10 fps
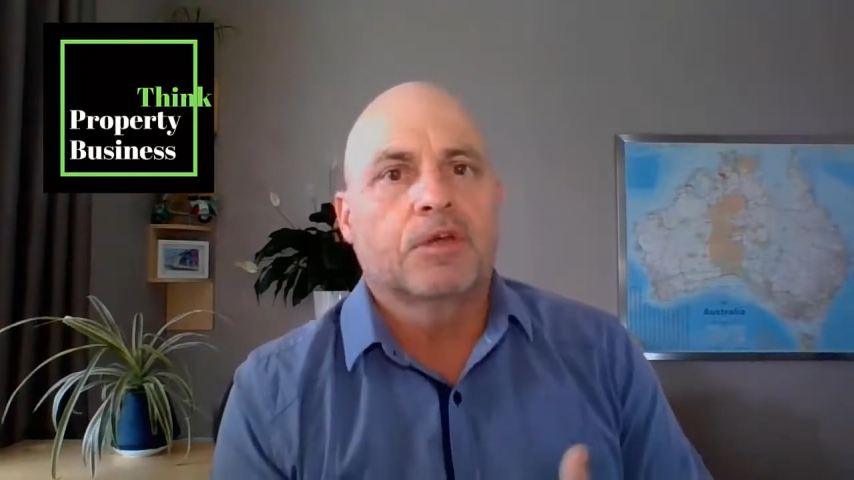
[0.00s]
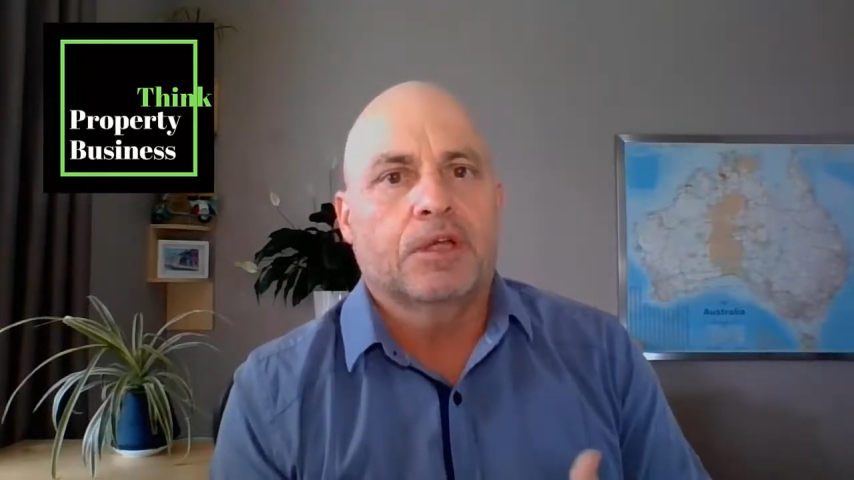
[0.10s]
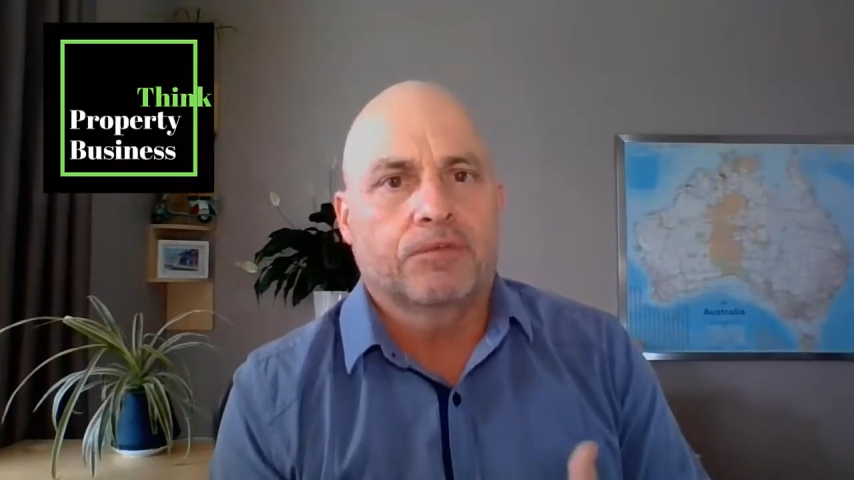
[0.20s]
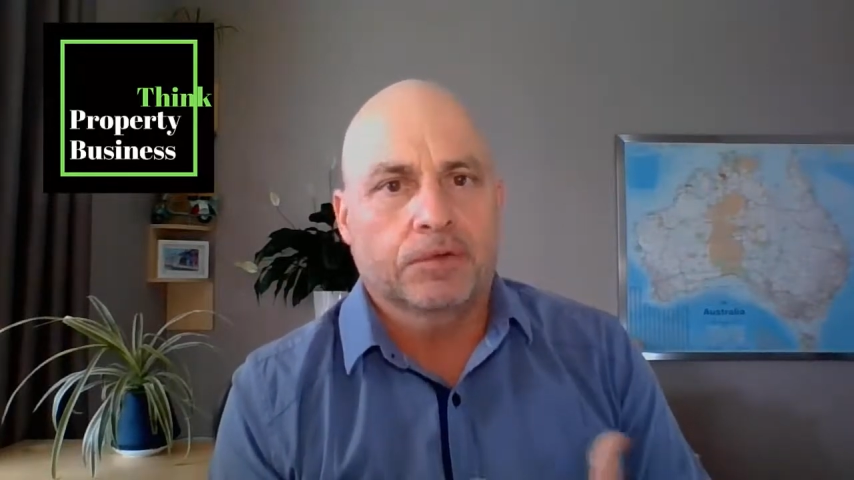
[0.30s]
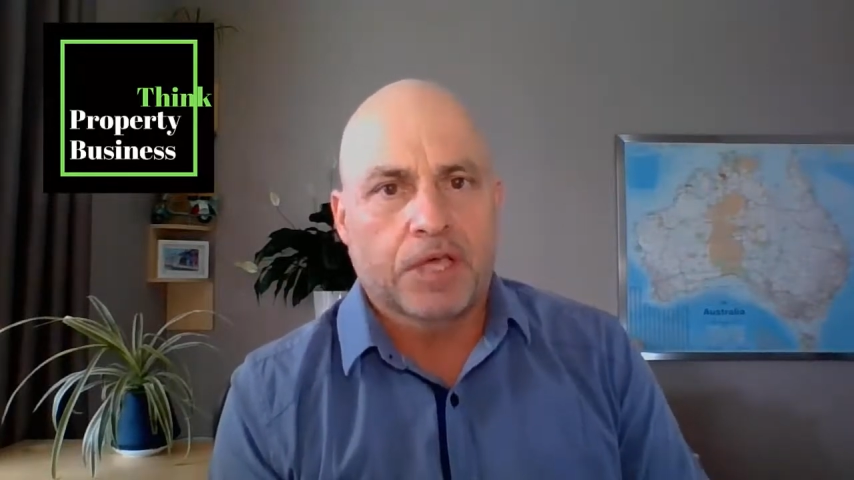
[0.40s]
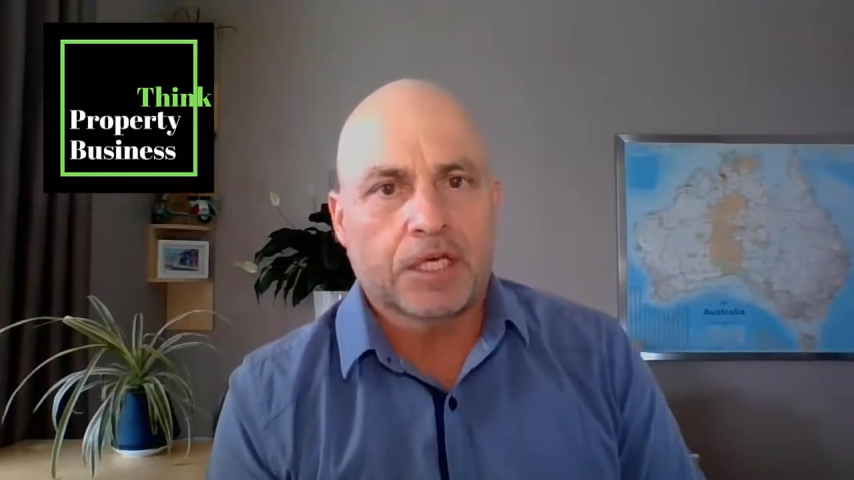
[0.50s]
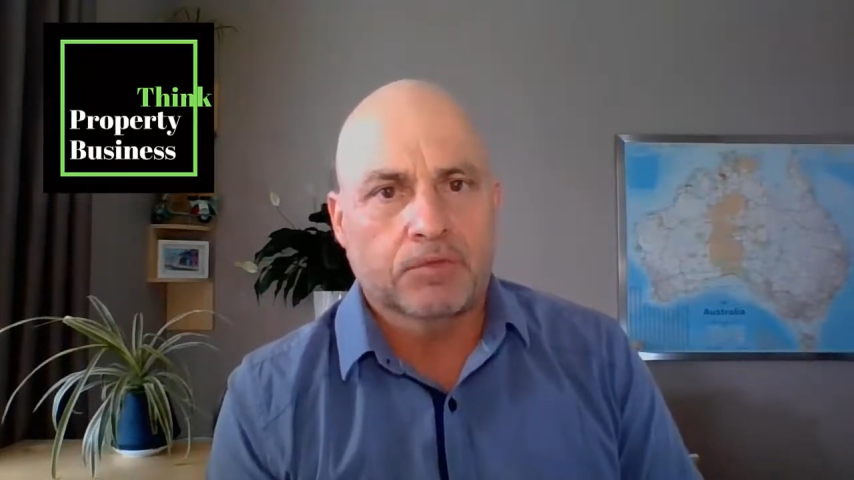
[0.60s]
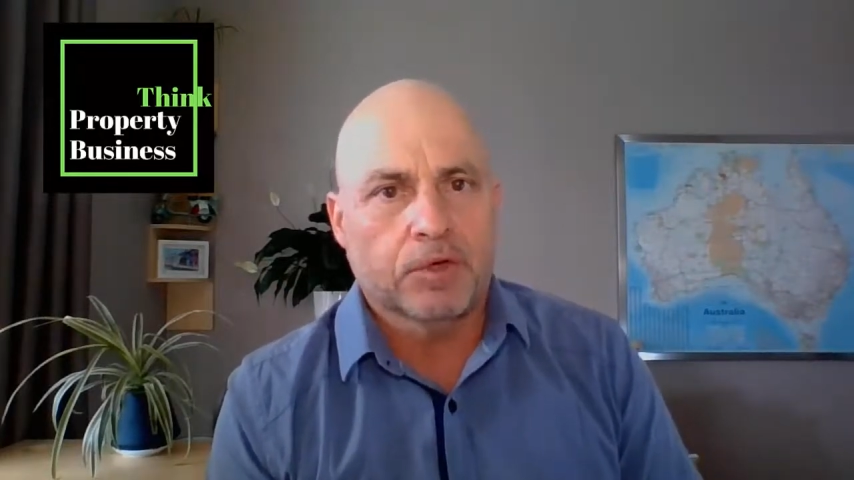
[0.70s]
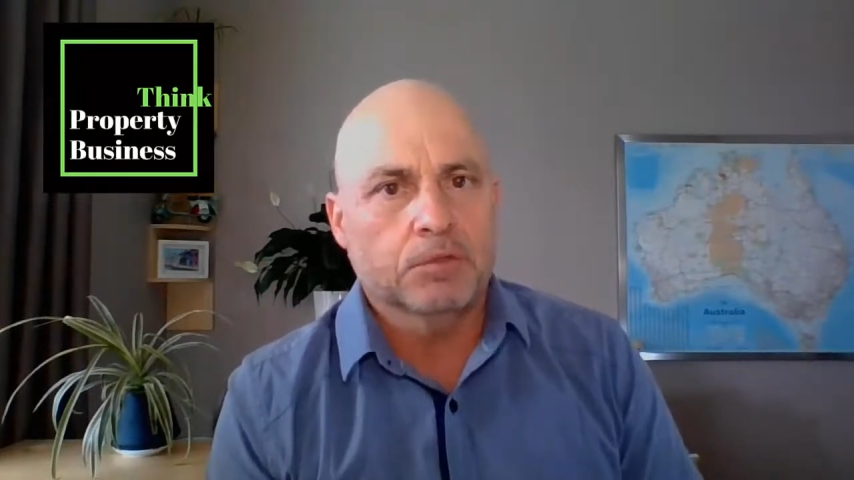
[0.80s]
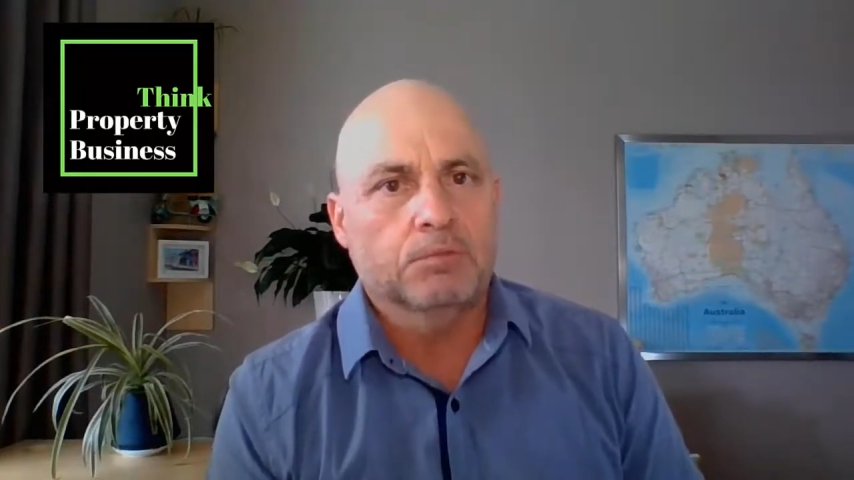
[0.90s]
if the cash
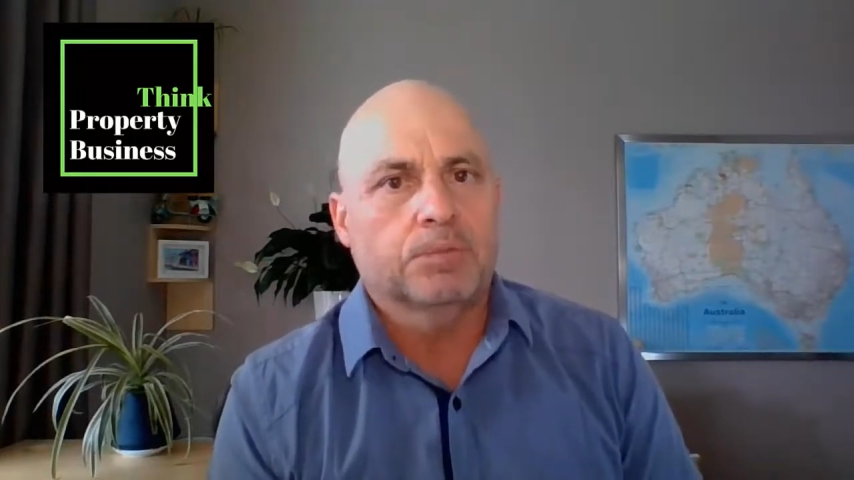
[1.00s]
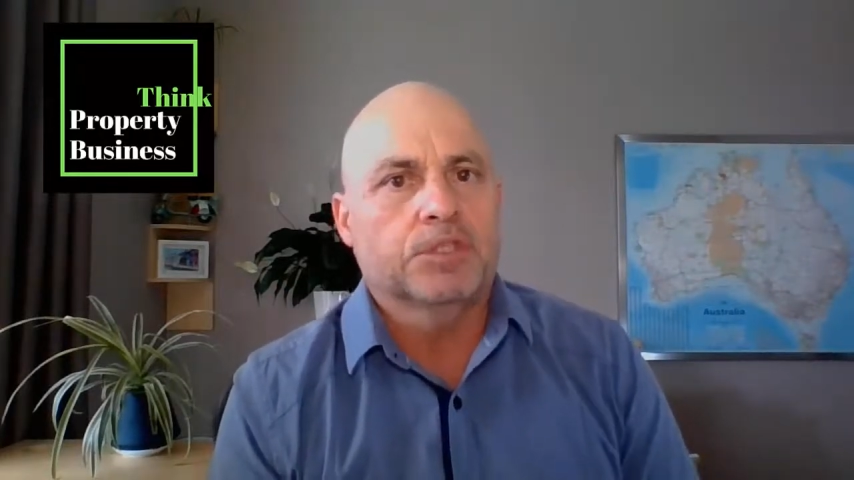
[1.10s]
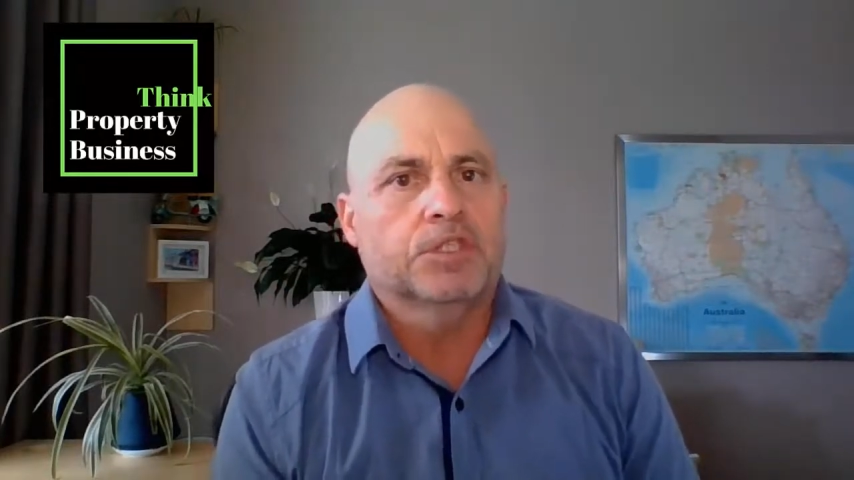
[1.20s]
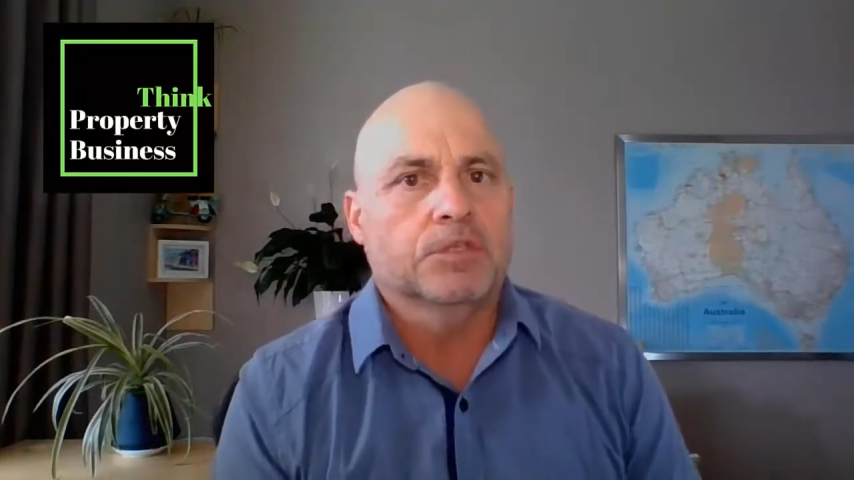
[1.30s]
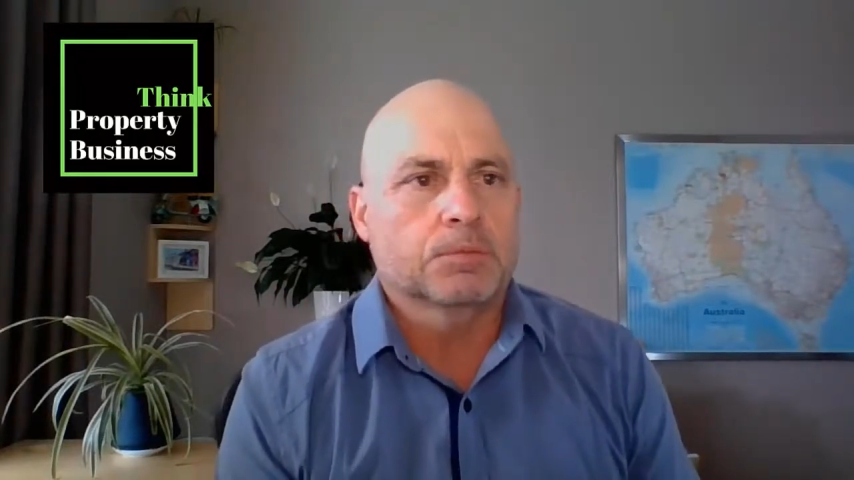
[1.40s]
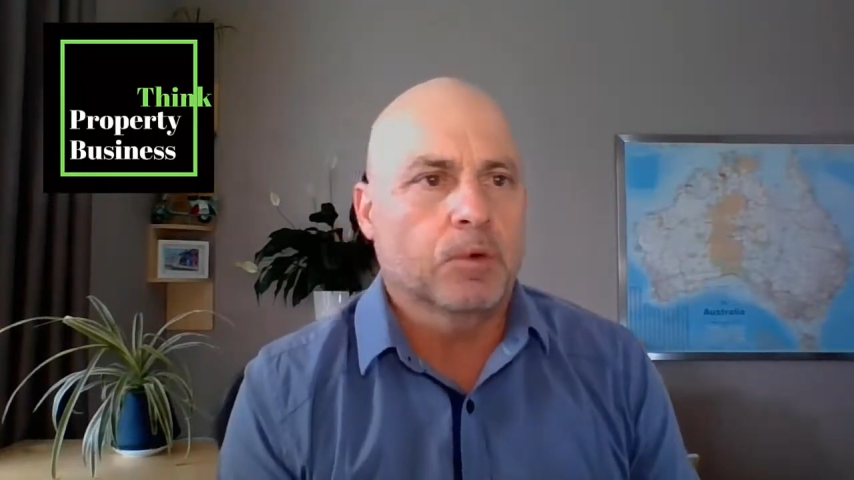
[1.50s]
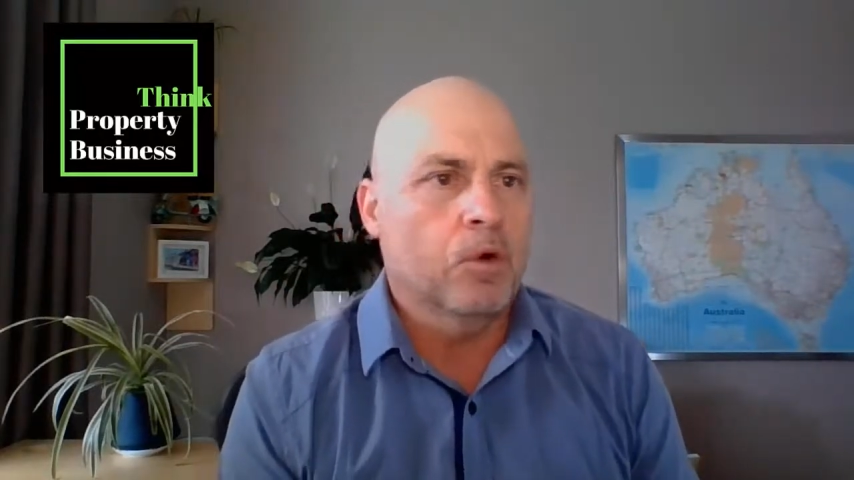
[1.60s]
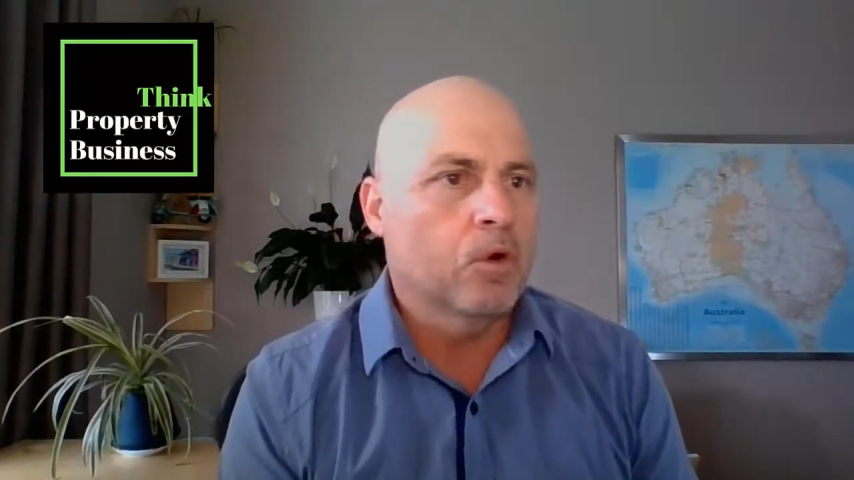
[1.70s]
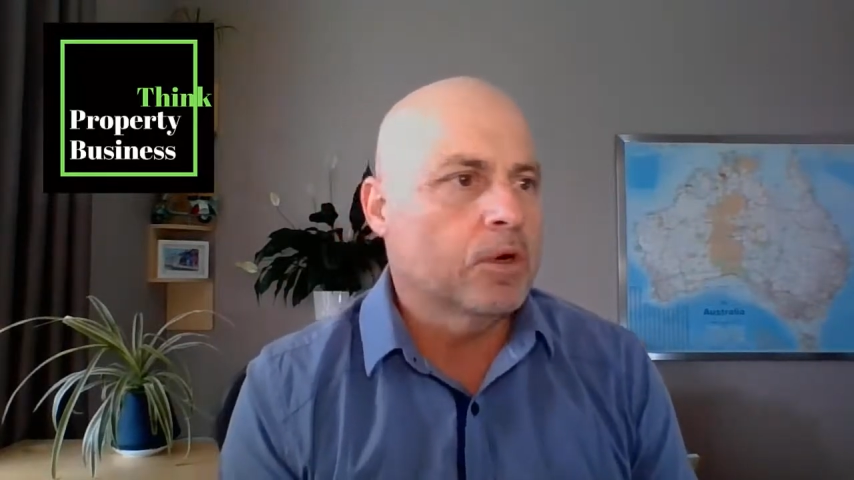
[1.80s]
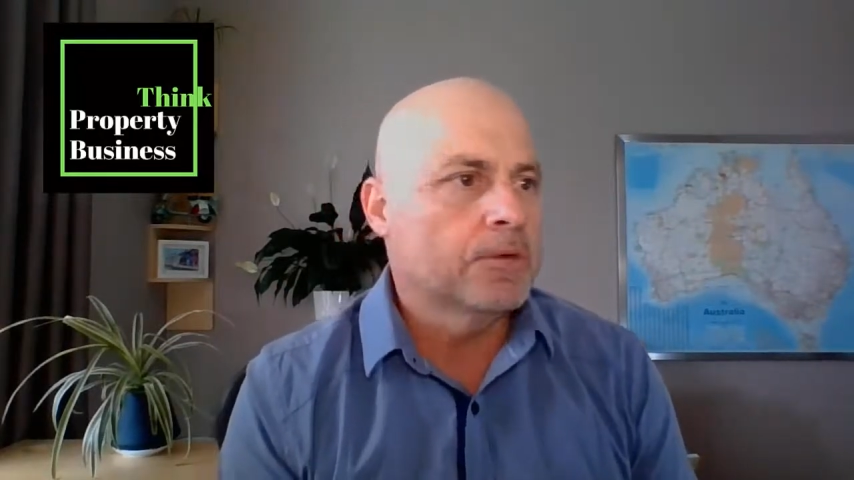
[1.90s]
flow position is
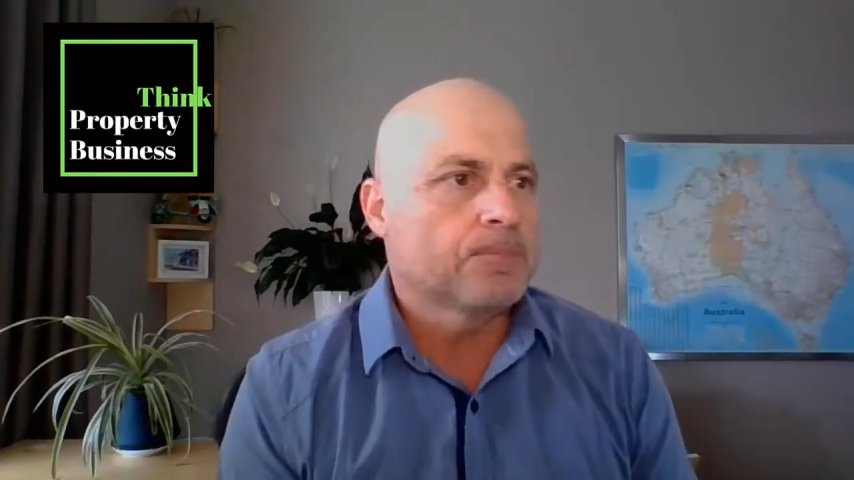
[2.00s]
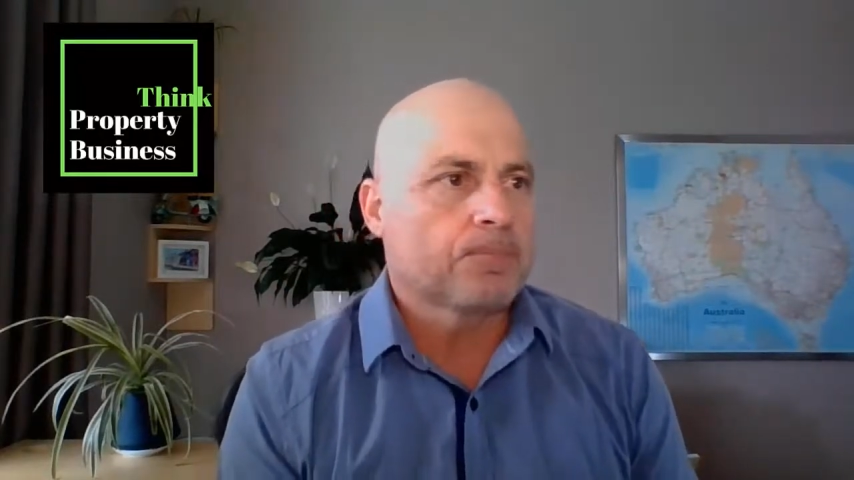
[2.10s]
poor.